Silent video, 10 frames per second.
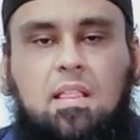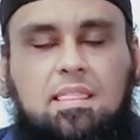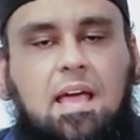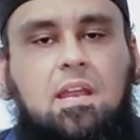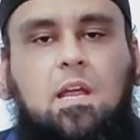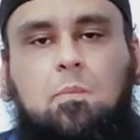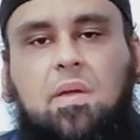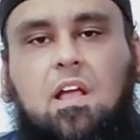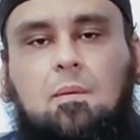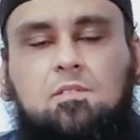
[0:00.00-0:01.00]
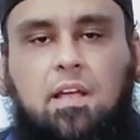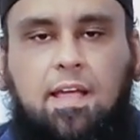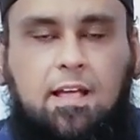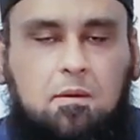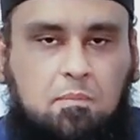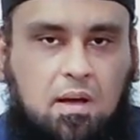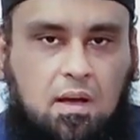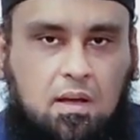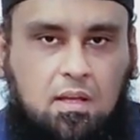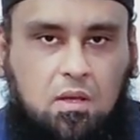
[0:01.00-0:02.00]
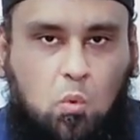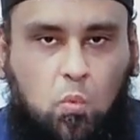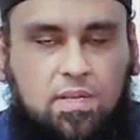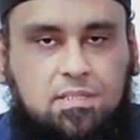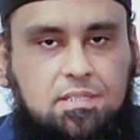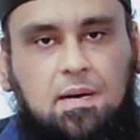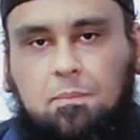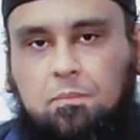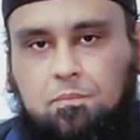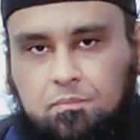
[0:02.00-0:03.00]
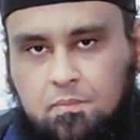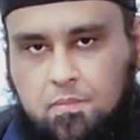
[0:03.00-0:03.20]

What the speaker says: then it becomes hikmah, wisdom.